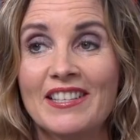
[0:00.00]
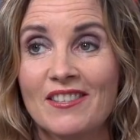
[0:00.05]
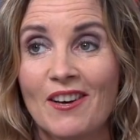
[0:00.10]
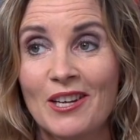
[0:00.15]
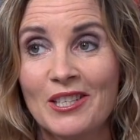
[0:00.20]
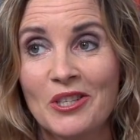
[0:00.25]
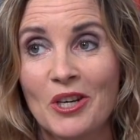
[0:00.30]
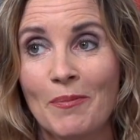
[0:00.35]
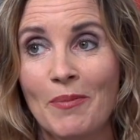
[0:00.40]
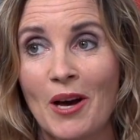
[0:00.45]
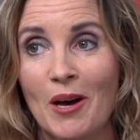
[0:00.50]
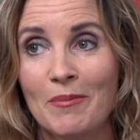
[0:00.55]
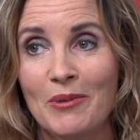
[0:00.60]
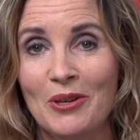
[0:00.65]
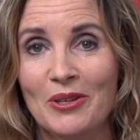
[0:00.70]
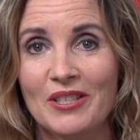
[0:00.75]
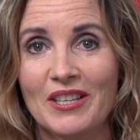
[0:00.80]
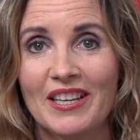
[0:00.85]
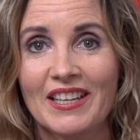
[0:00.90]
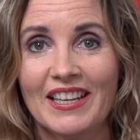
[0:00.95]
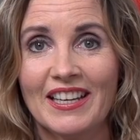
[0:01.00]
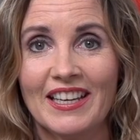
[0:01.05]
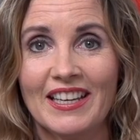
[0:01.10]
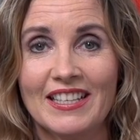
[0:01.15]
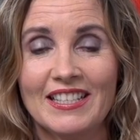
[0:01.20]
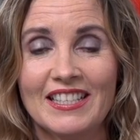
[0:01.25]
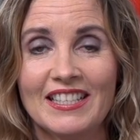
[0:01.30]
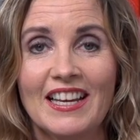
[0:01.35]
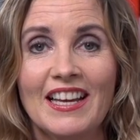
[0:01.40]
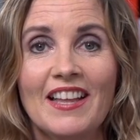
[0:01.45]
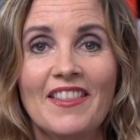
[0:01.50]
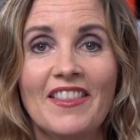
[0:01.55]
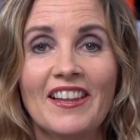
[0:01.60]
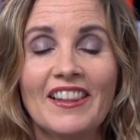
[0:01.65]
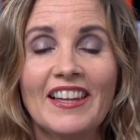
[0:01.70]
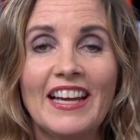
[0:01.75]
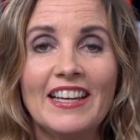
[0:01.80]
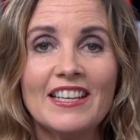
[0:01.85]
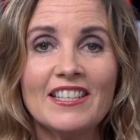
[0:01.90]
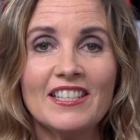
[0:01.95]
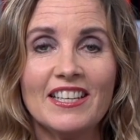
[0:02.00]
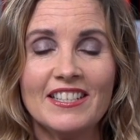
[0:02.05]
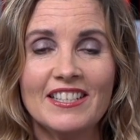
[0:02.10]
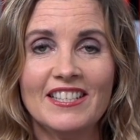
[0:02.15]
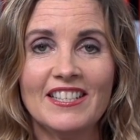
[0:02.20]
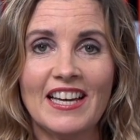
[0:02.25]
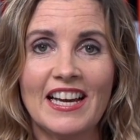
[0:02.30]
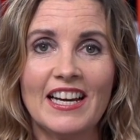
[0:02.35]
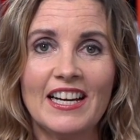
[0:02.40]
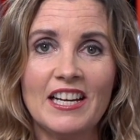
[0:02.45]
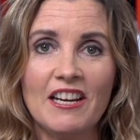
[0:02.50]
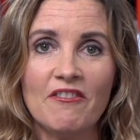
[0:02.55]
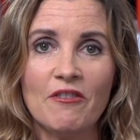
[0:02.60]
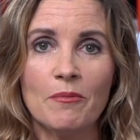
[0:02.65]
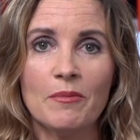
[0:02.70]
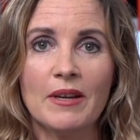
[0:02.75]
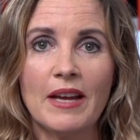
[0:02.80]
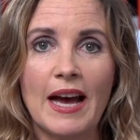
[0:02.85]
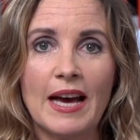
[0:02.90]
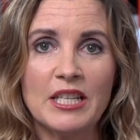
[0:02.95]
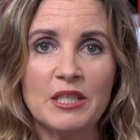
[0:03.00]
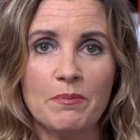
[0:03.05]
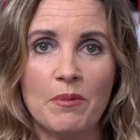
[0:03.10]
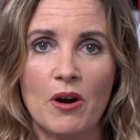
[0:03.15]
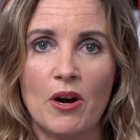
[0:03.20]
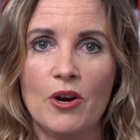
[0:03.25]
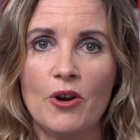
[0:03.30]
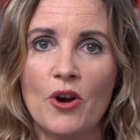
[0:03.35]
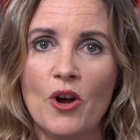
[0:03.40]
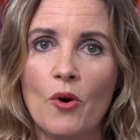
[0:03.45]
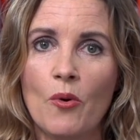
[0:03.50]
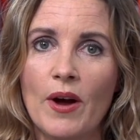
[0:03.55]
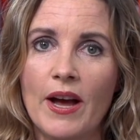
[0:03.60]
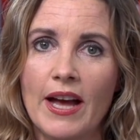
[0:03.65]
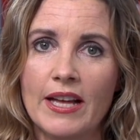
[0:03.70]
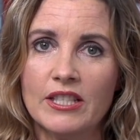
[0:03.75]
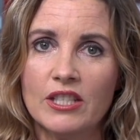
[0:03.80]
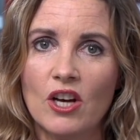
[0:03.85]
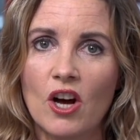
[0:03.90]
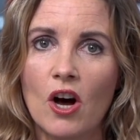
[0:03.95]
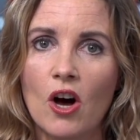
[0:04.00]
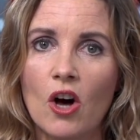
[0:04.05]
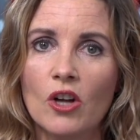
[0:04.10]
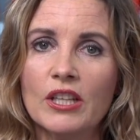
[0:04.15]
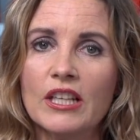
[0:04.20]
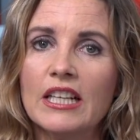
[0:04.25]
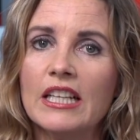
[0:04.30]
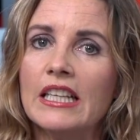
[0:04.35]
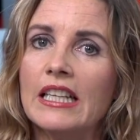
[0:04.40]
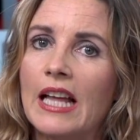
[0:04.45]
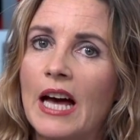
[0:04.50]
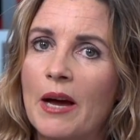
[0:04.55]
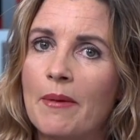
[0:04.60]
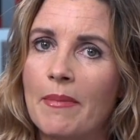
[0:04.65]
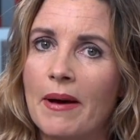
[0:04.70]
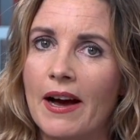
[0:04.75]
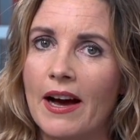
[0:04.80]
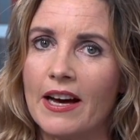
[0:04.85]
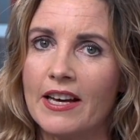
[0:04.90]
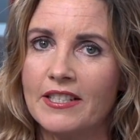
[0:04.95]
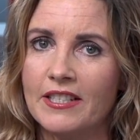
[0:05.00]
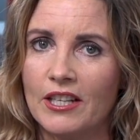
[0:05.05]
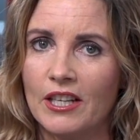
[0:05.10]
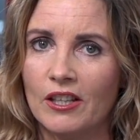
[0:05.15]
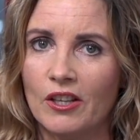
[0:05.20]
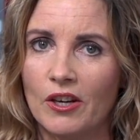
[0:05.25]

is also about music. It is the latest insanity from Gaspar Noé. It's called Climax. Take a